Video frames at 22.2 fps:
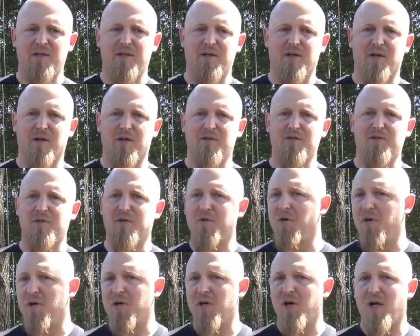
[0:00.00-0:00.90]
your
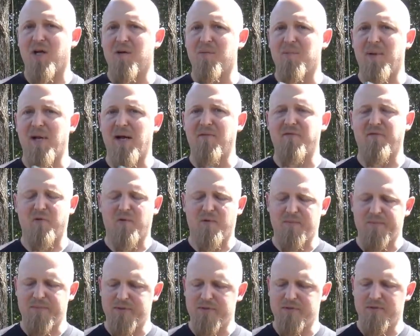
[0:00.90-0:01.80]
$200
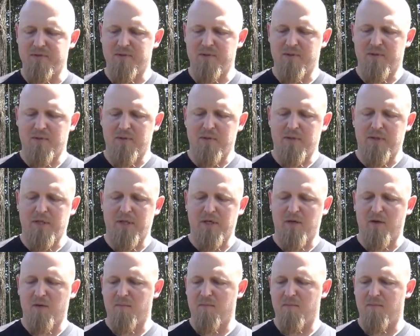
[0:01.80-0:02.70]
platforms,
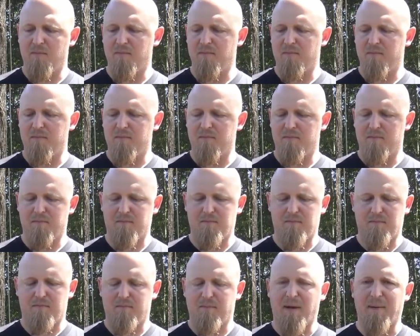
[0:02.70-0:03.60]
you know,
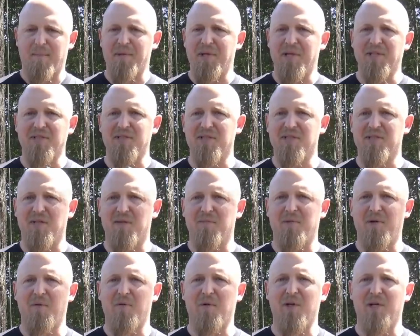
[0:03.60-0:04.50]
maybe this is
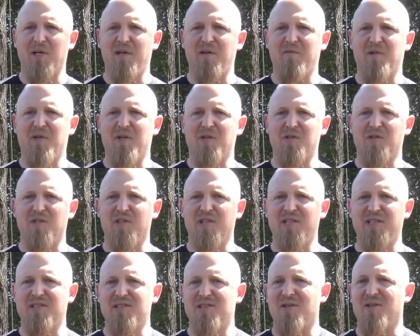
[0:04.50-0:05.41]
something you want to leave in the
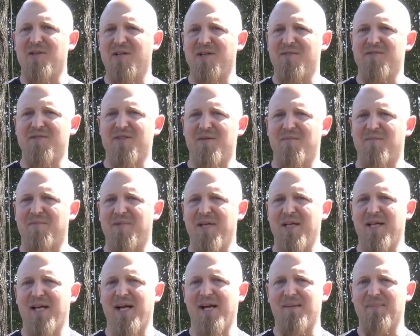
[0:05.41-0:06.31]
tree so that if something
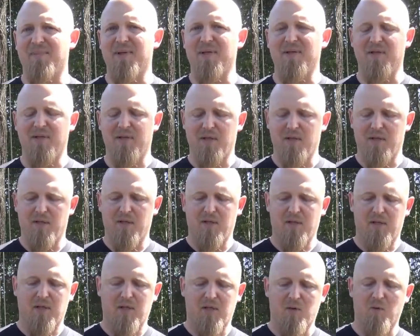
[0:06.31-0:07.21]
did happen,
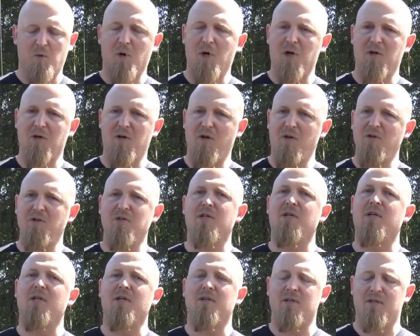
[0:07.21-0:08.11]
you weren't
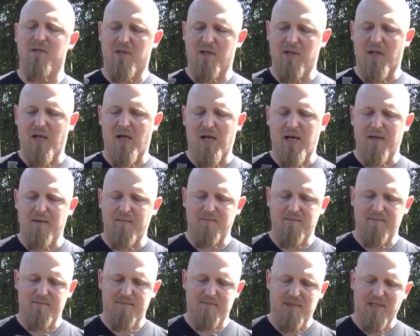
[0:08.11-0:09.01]
losing it a lot.
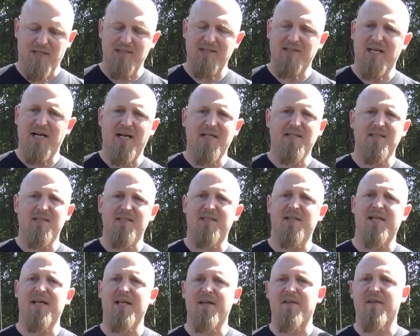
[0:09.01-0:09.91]
Like I said, I
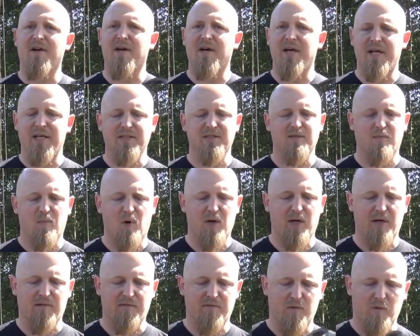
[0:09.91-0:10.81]
just think there is a
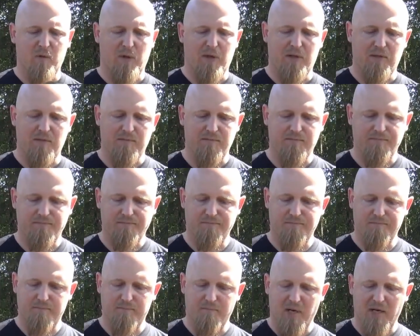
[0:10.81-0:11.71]
market for it,
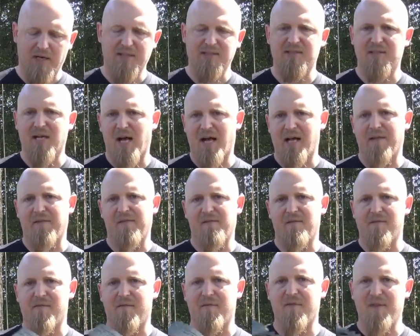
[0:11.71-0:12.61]
but it's not
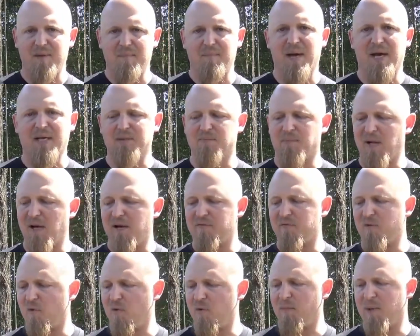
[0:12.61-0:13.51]
the best
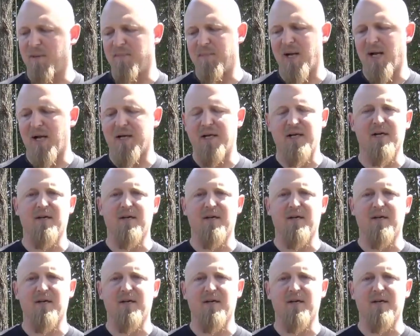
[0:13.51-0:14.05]
platform, and I'm not